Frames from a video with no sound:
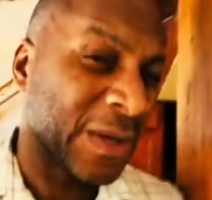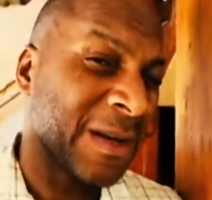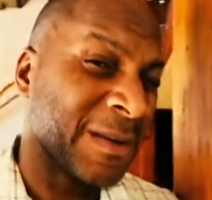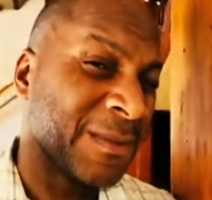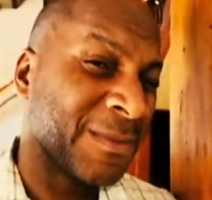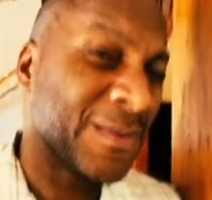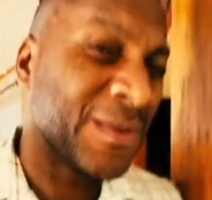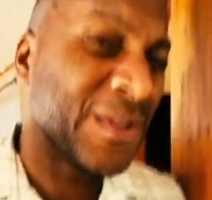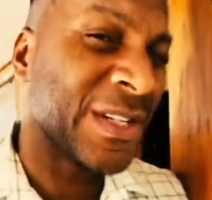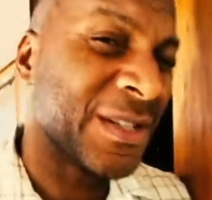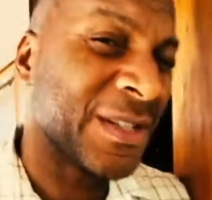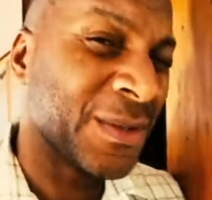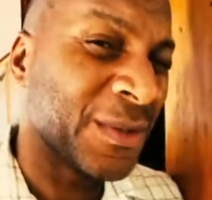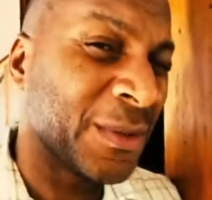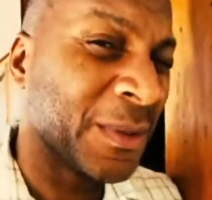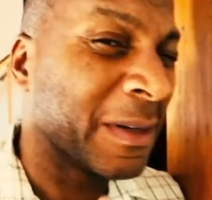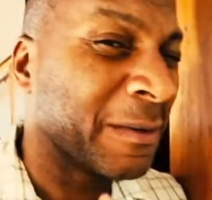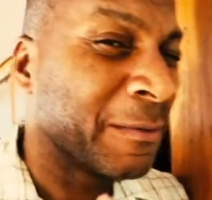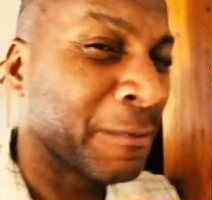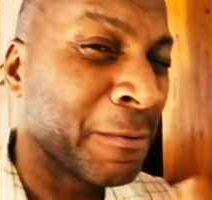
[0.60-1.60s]
I'm just
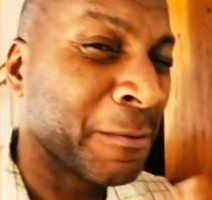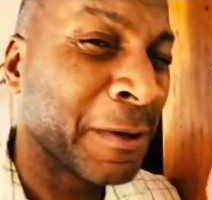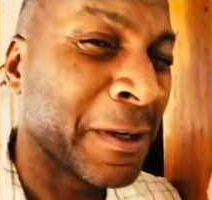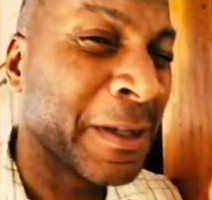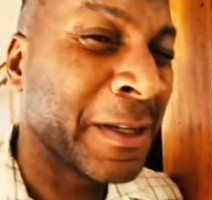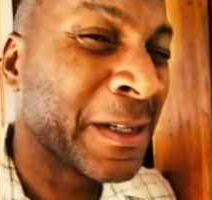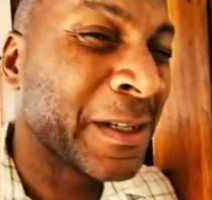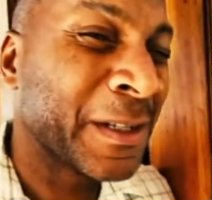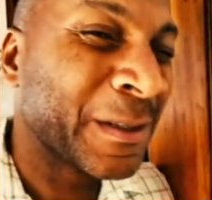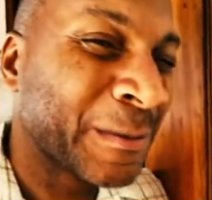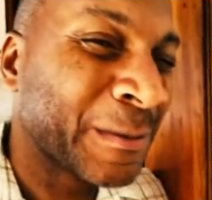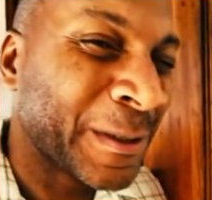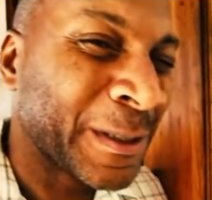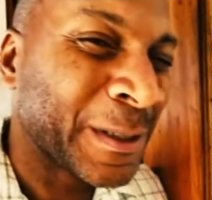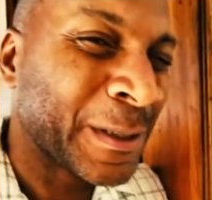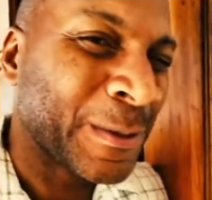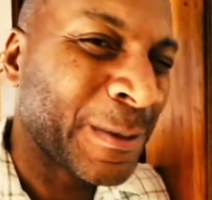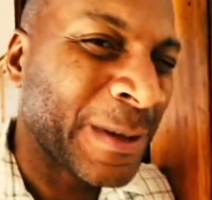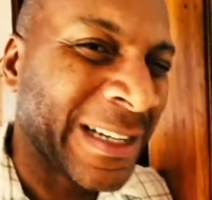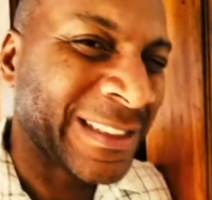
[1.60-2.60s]
doing a
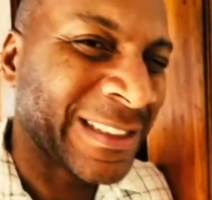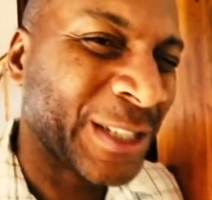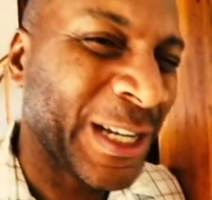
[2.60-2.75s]
real quick